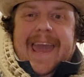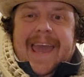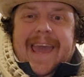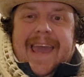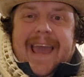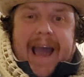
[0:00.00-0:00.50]

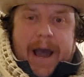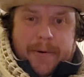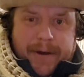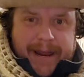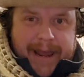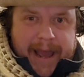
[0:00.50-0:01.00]
Hey,
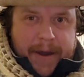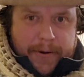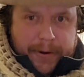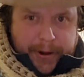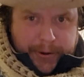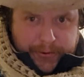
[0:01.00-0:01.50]
howdy, how
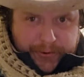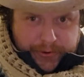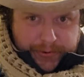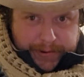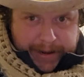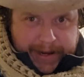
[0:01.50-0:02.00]
are you
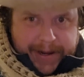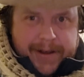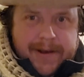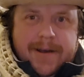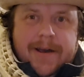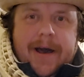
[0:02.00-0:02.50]
doing?